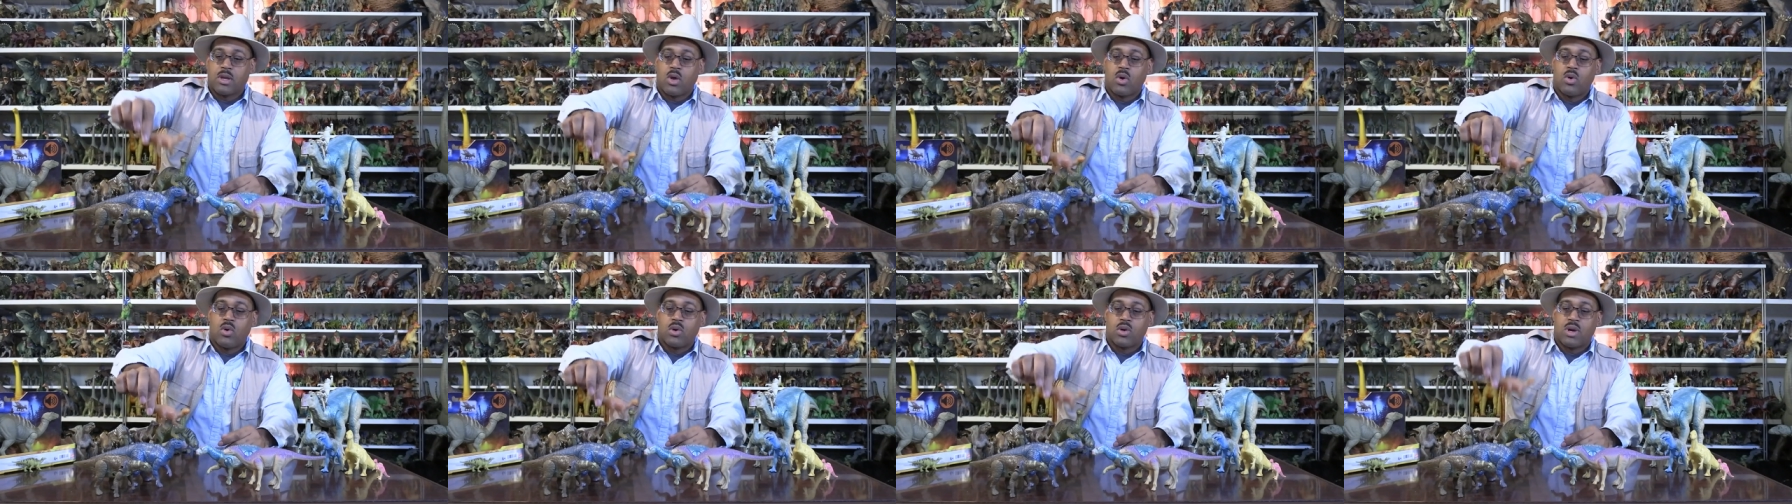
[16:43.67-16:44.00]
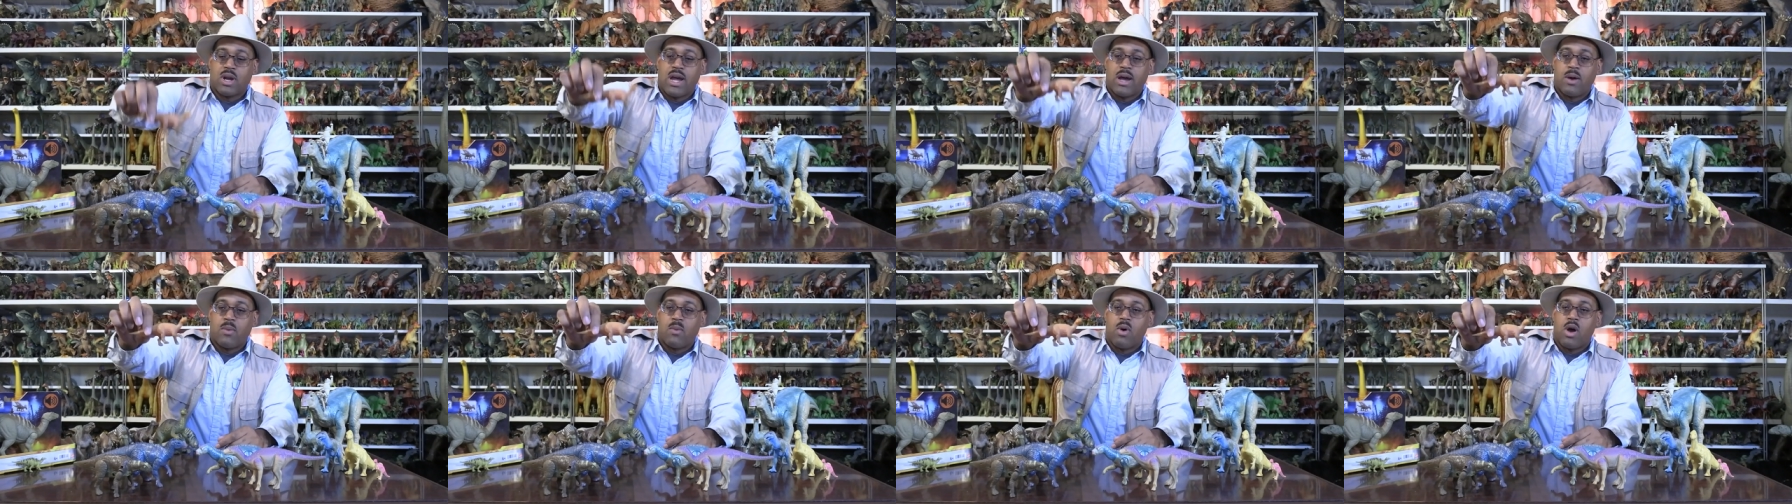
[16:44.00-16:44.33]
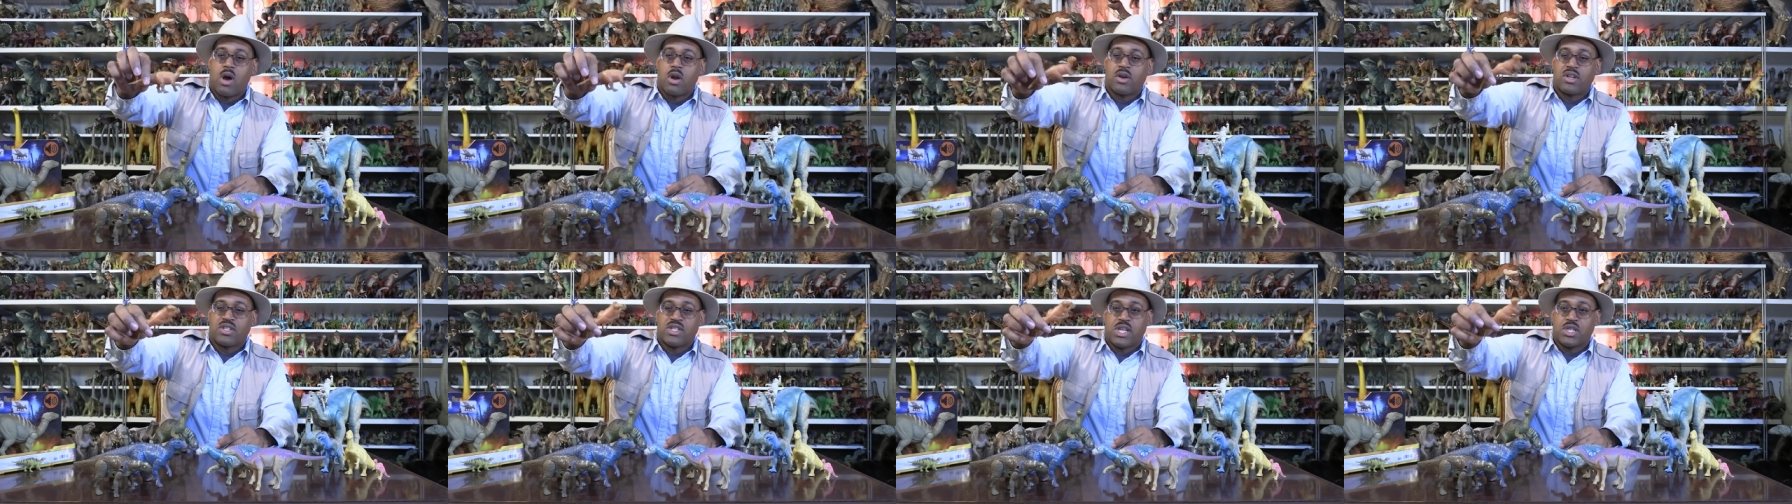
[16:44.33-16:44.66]
cold or hot
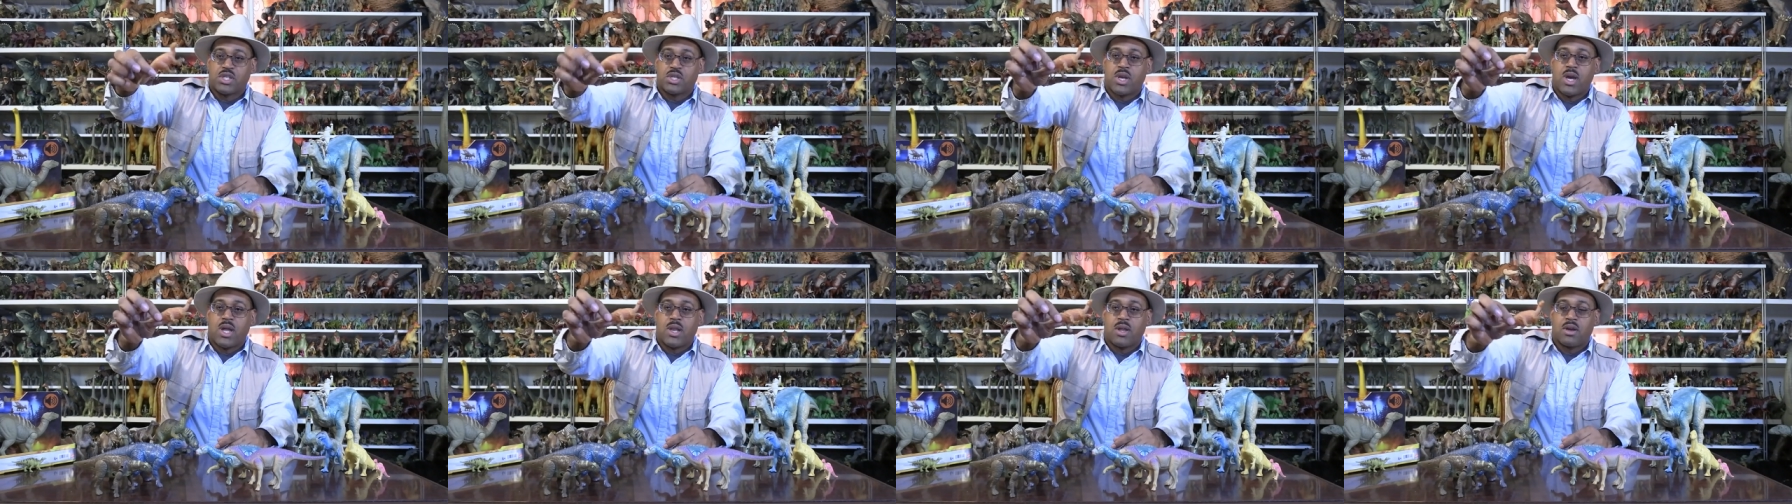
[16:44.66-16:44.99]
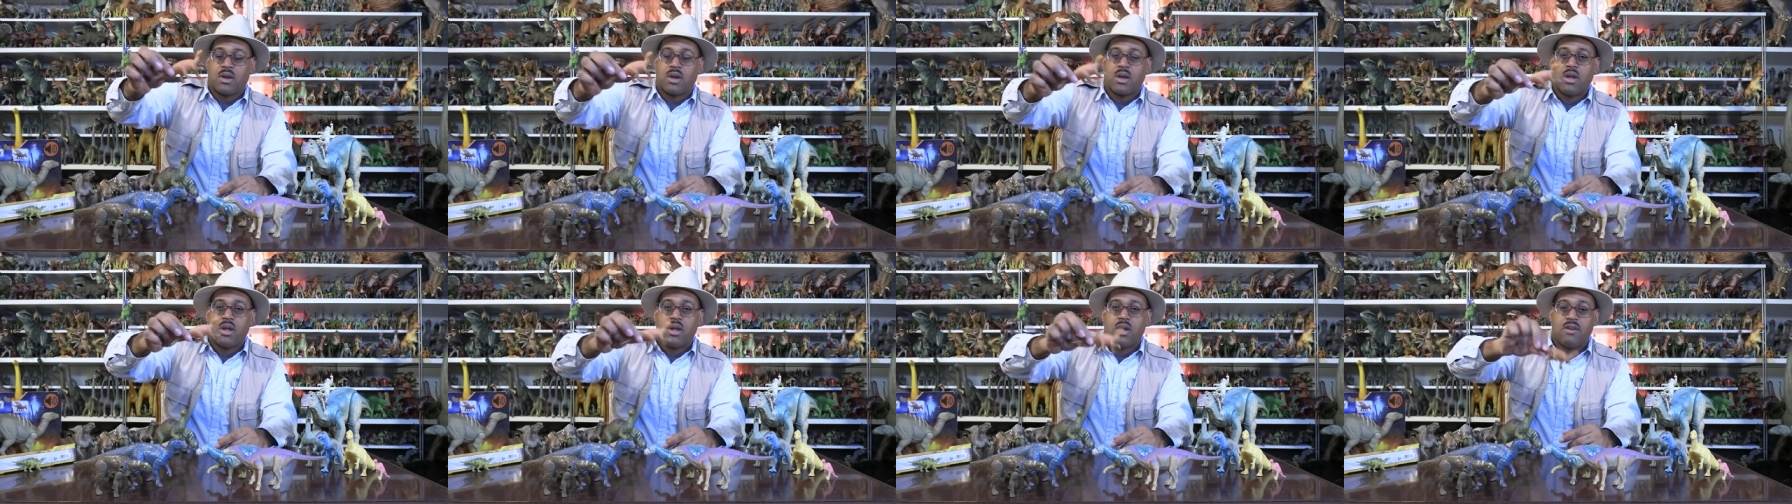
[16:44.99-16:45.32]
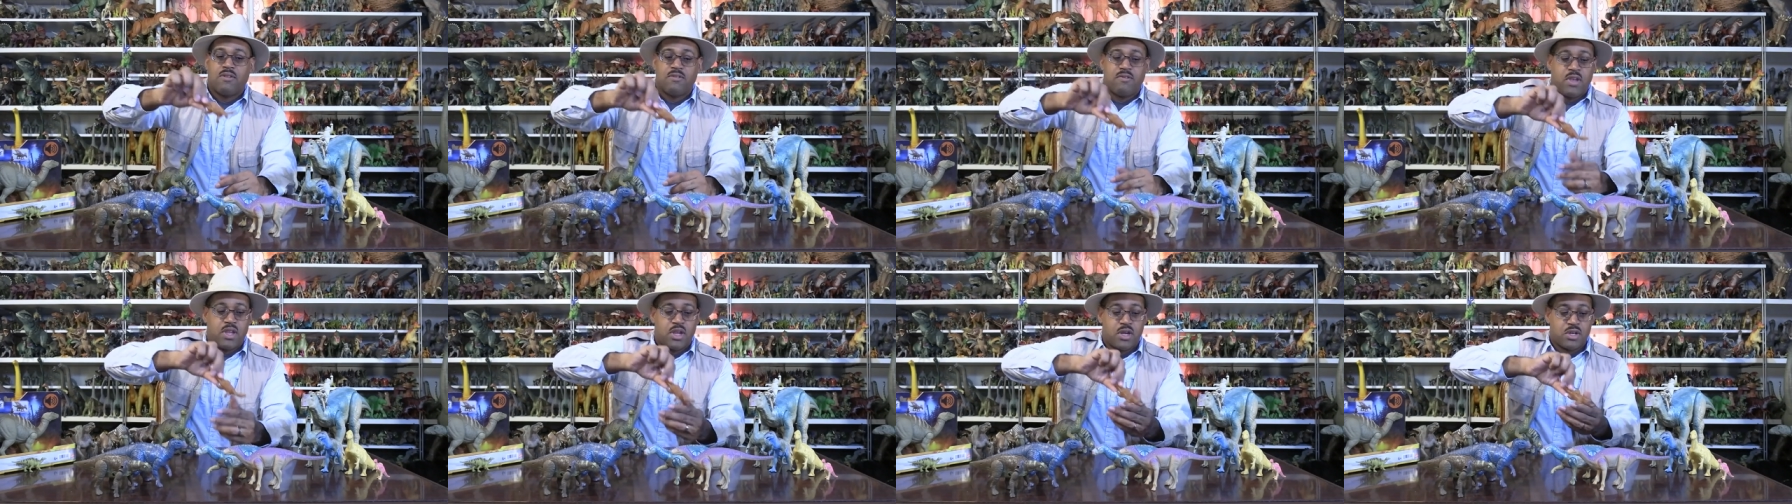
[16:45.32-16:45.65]
water, change color
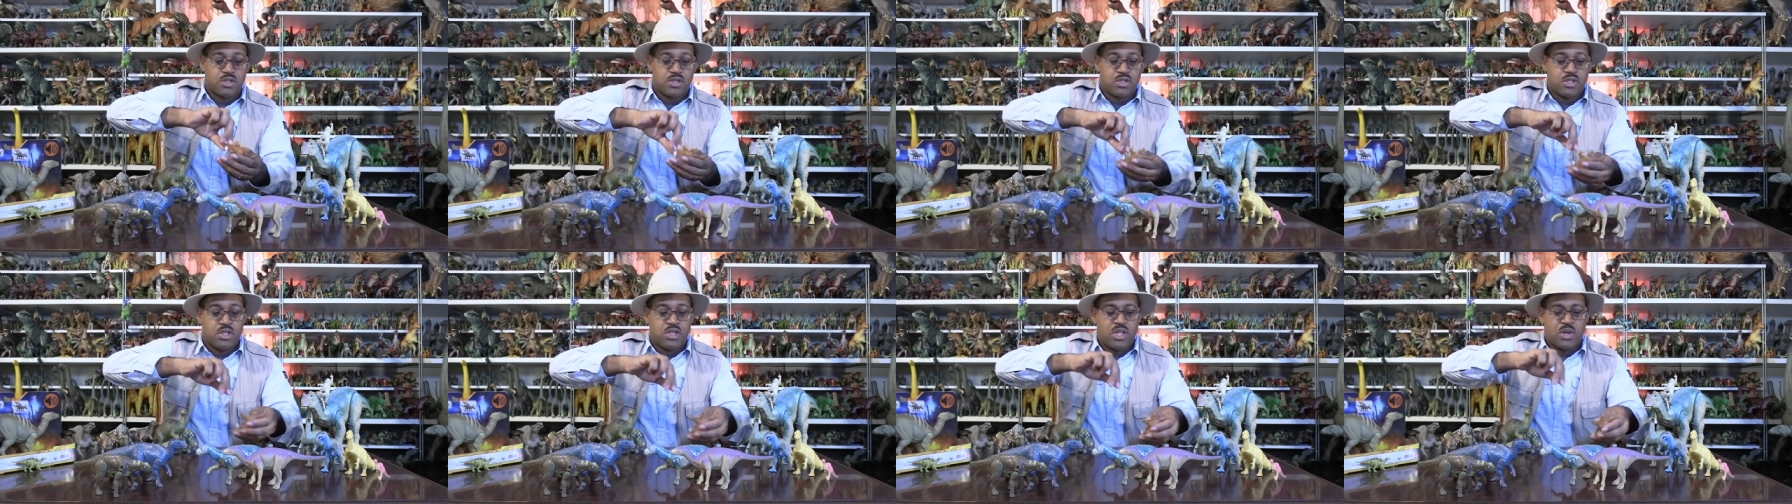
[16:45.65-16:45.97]
figures too.